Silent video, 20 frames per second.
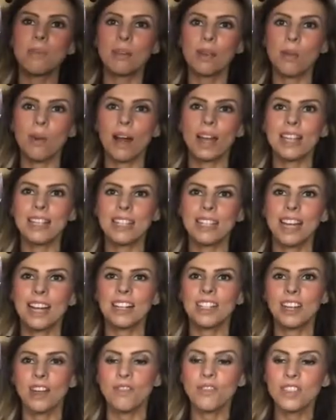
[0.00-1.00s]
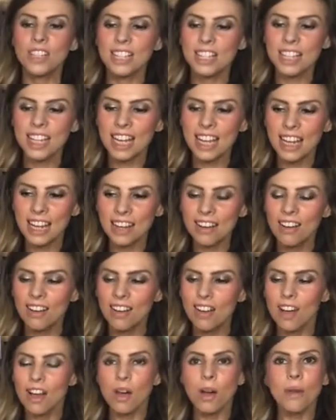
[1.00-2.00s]
you waiting, actually. I'm
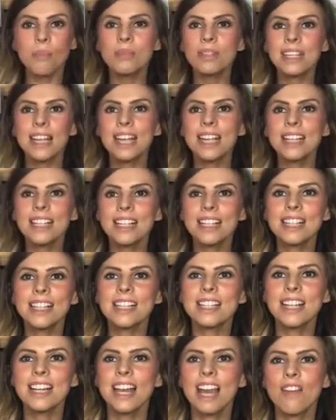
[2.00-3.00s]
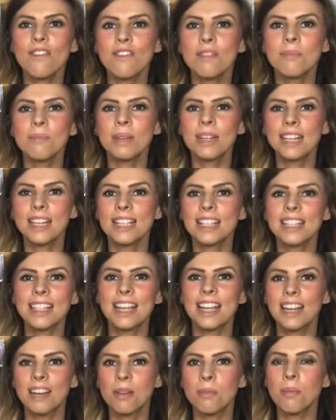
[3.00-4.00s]
saying this is 11 minutes in,